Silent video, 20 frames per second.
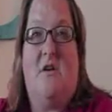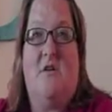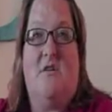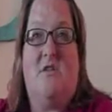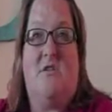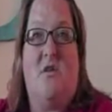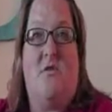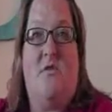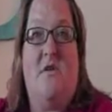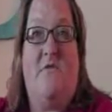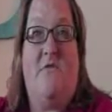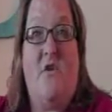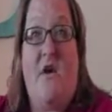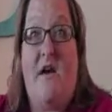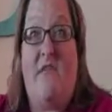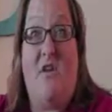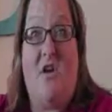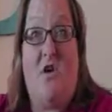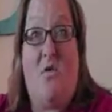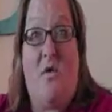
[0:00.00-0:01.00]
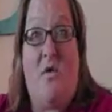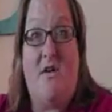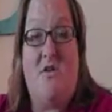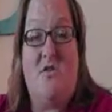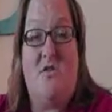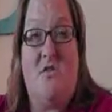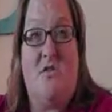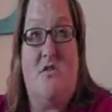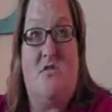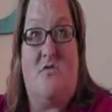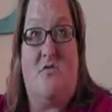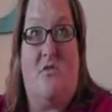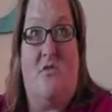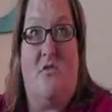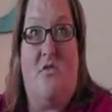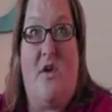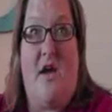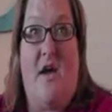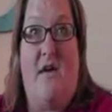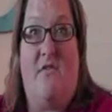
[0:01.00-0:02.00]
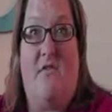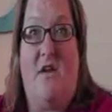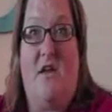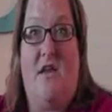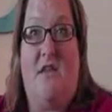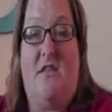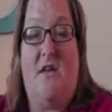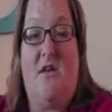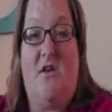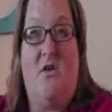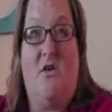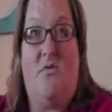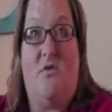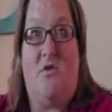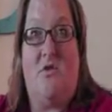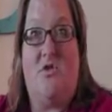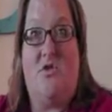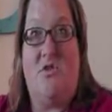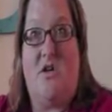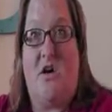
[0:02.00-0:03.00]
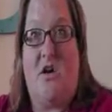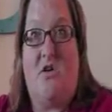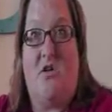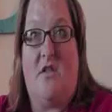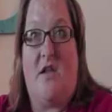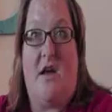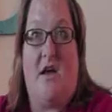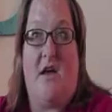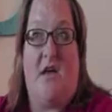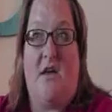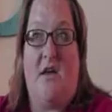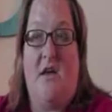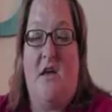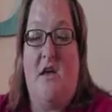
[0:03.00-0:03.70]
So if you have any questions or you have anything you want to share, like